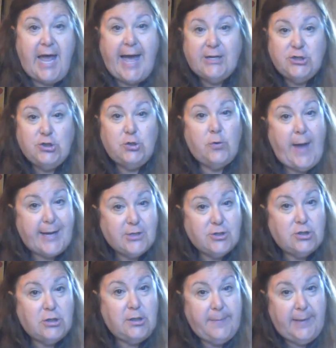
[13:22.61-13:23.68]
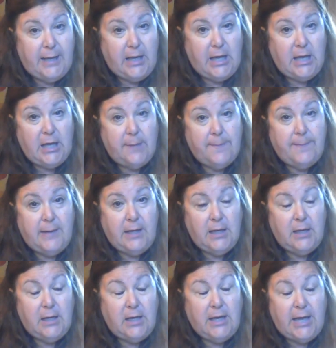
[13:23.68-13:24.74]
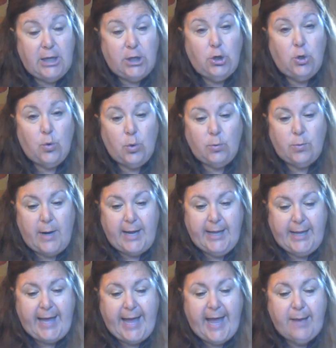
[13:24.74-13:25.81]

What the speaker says: as you actually begin your writing,